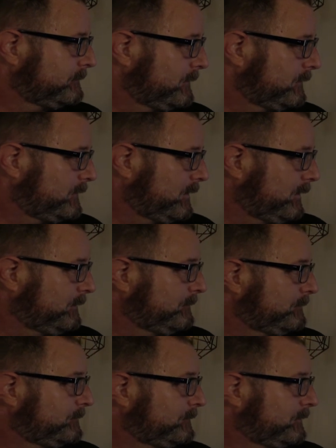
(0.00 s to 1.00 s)
Okay,
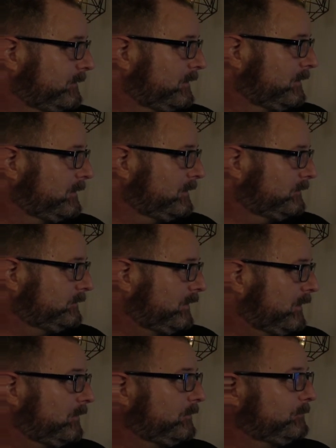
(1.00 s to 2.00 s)

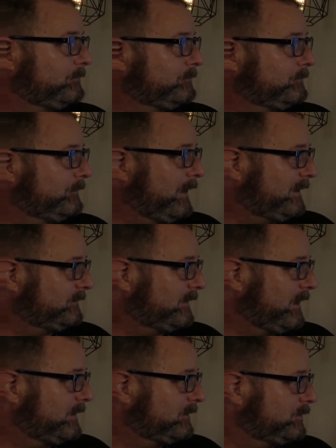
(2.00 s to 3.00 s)
so that's
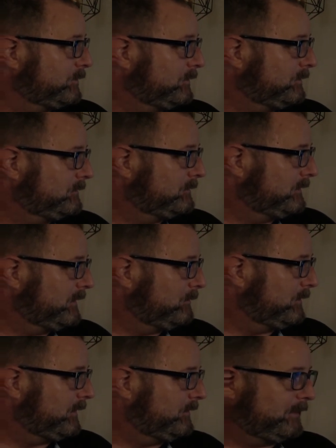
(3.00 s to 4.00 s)
kind of cool. Now
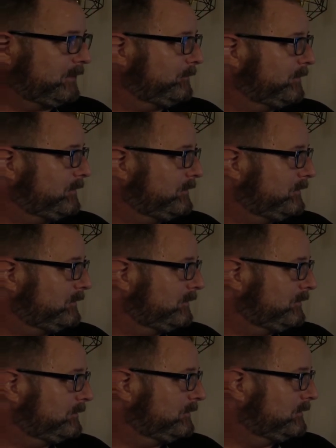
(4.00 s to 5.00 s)
what I think I'm going to
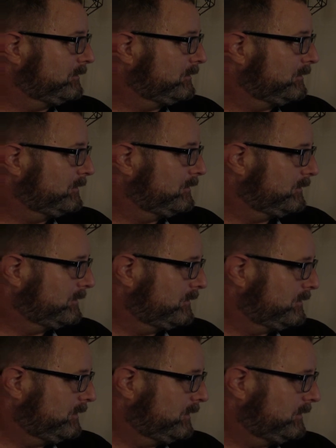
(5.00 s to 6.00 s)
do
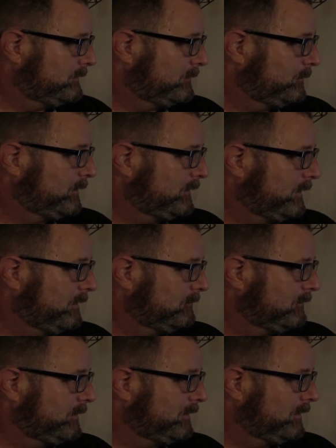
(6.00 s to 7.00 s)
is I'm going to get
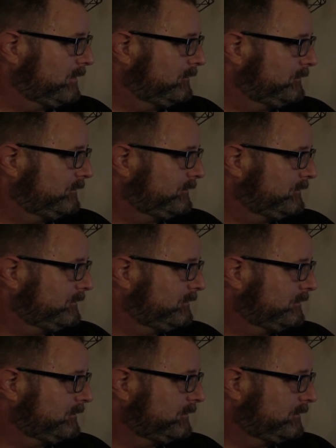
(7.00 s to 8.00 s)
rid of
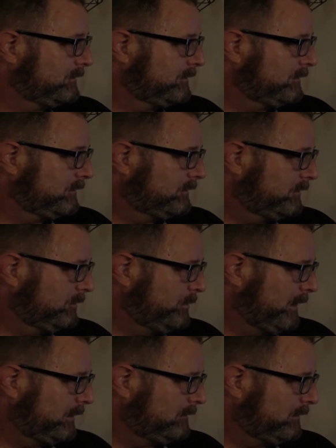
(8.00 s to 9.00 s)
the
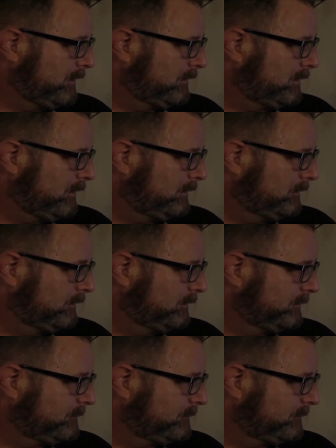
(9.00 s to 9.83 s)
background color